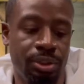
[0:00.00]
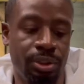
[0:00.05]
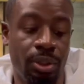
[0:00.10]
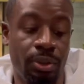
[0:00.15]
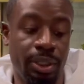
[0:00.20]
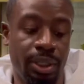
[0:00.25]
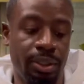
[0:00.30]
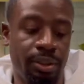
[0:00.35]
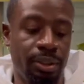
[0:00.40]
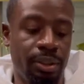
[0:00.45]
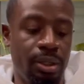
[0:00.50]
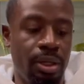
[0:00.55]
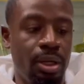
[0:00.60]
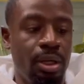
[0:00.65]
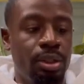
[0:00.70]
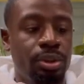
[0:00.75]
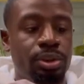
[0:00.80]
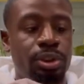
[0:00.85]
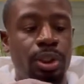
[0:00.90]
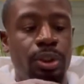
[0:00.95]
Okay,
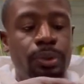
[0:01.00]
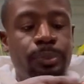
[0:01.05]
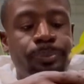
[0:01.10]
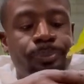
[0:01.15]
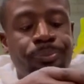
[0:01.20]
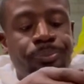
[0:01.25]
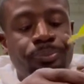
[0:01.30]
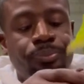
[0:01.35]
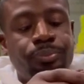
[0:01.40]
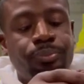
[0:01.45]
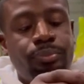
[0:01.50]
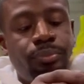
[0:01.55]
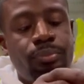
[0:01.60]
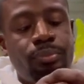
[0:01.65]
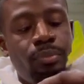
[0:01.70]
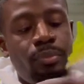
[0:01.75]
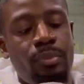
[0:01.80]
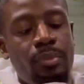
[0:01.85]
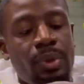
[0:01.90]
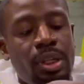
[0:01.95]
so
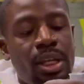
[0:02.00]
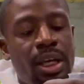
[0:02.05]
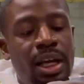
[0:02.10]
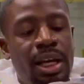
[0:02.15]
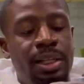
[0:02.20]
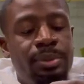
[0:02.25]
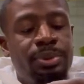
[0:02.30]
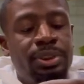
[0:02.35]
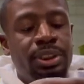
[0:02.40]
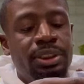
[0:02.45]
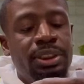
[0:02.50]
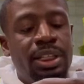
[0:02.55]
I'm just